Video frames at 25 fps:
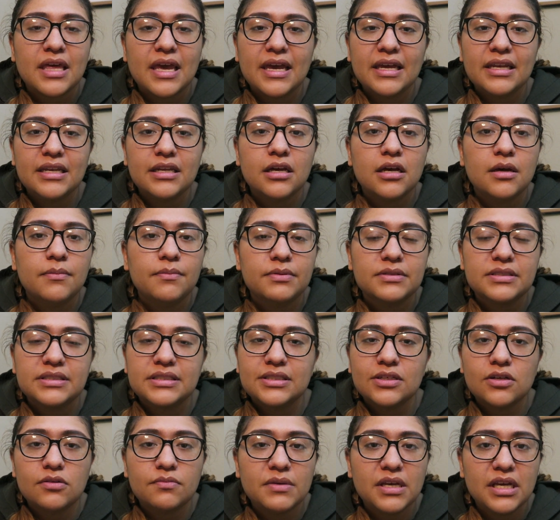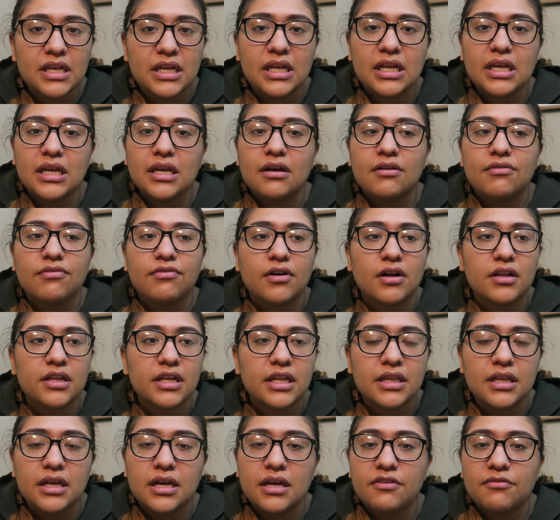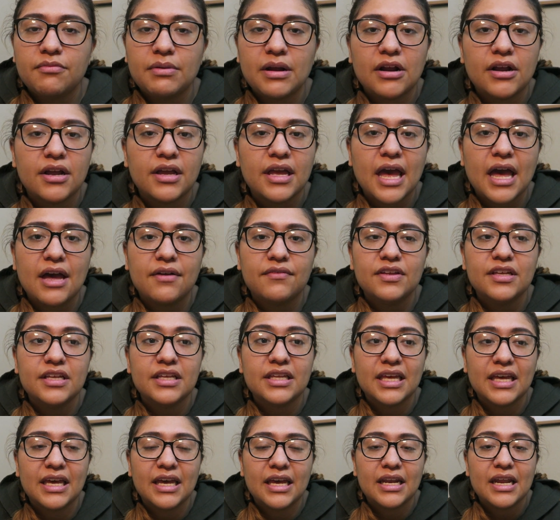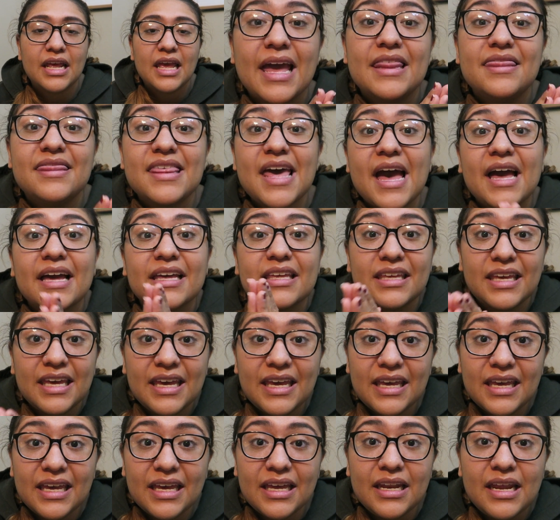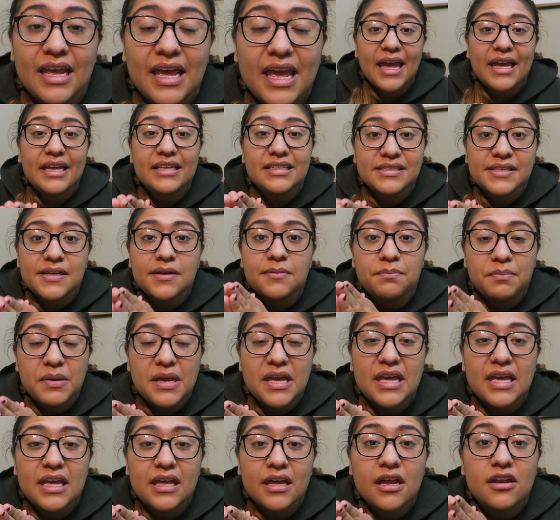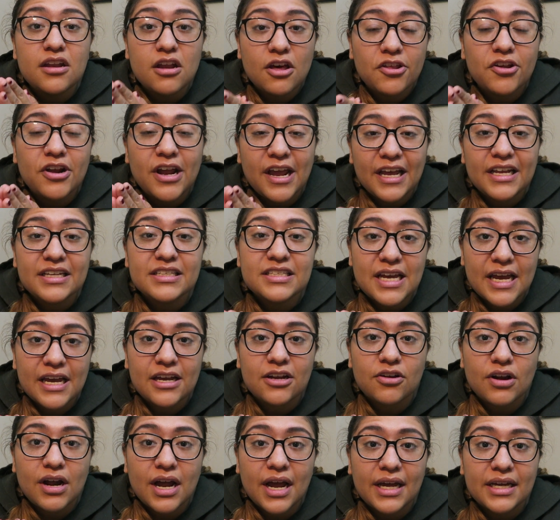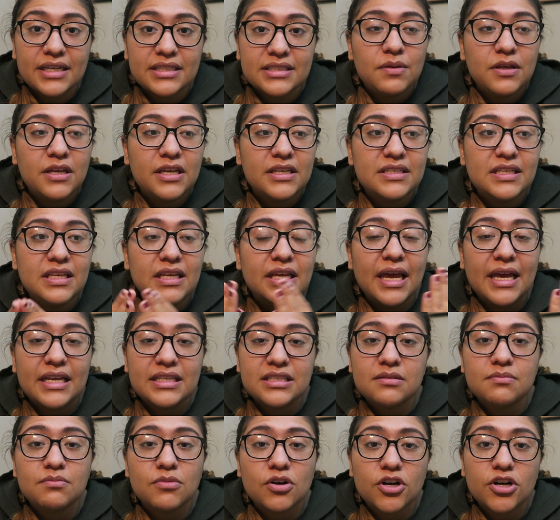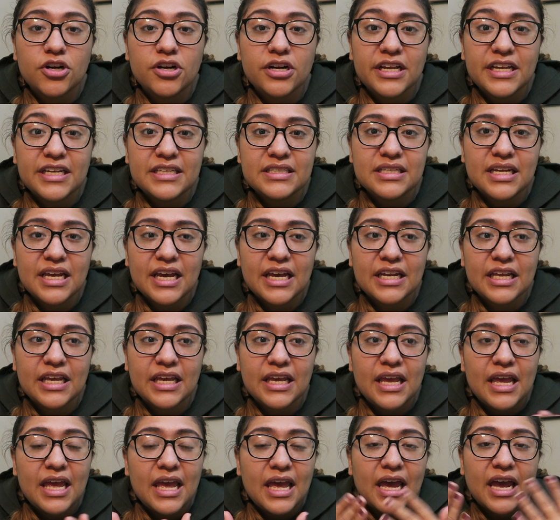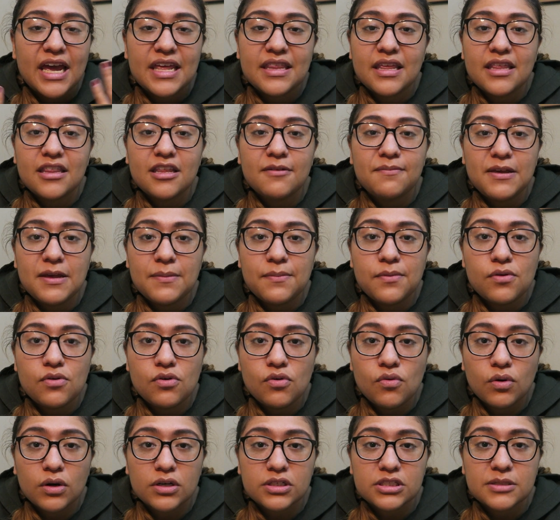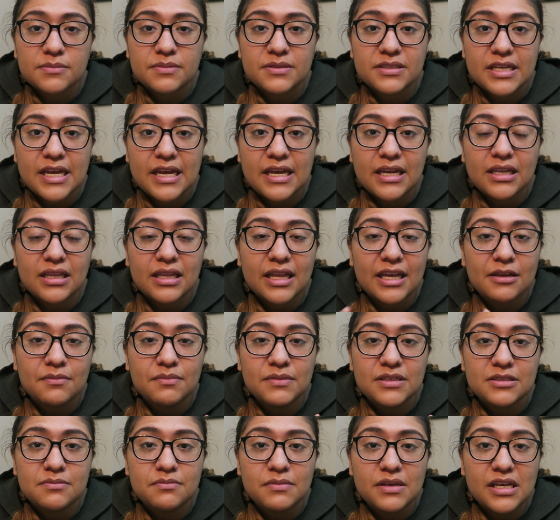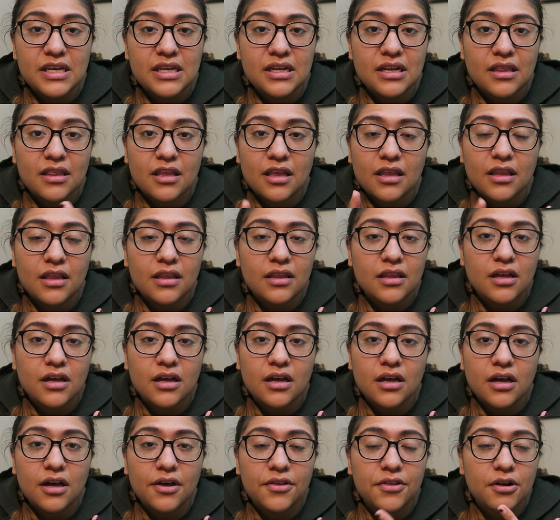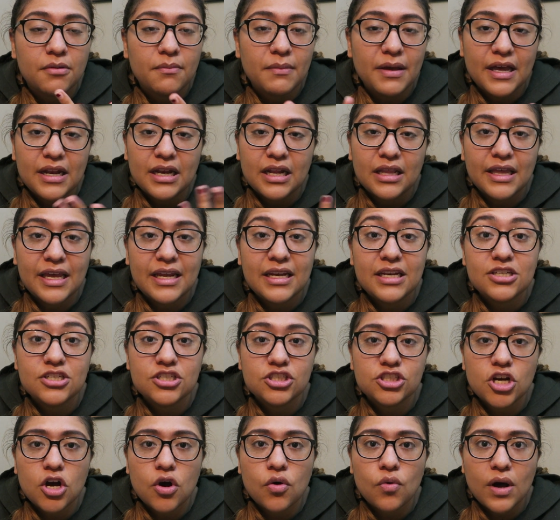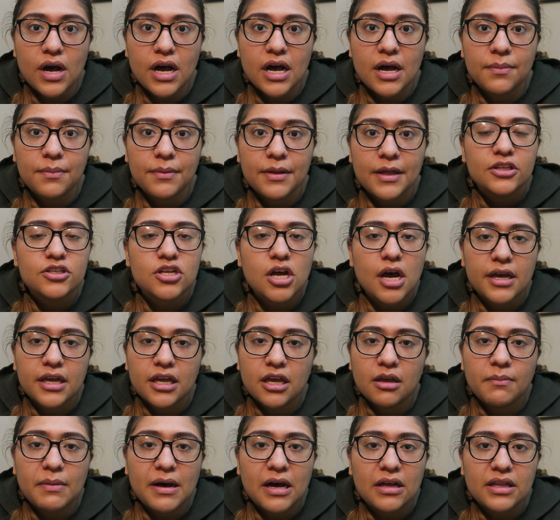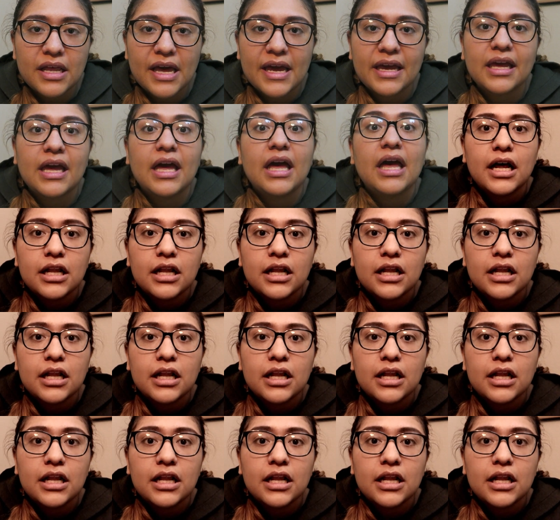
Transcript: They end up still meeting, falling in love, marrying, having a kid, and that kid ends up being another Antichrist because he ends up murdering his nanny, and then the people who worship Satan like Miss Mead and then the other man and lady show up talking about like,